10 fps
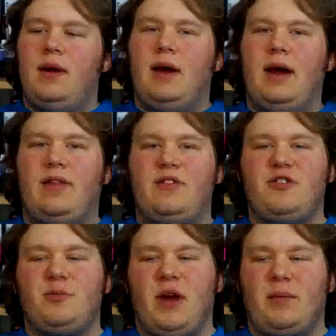Hi, this
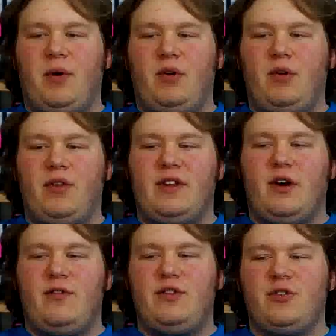is Mike Bowler, the
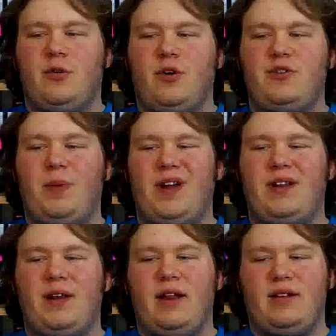television
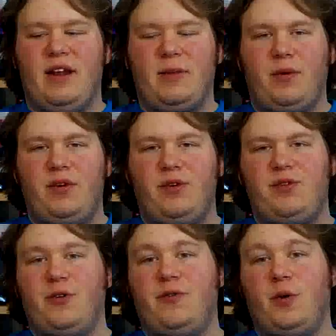correspondent and tech
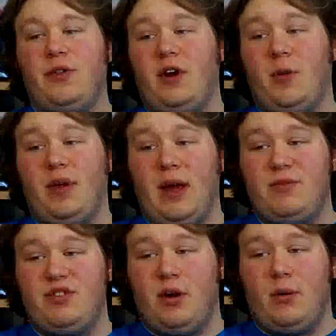producer for the RPM
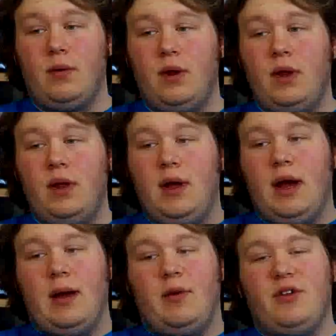show.
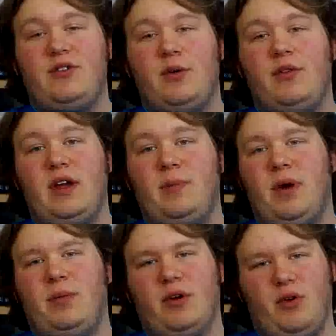I am also the
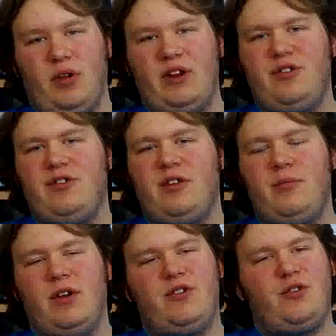public relations
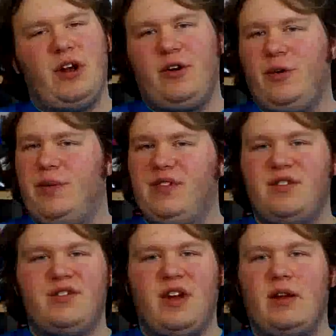administrator,
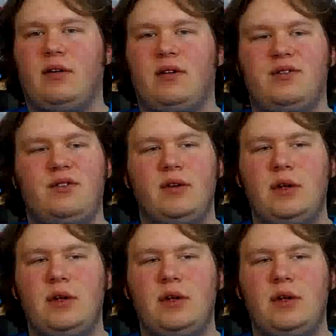business analyst.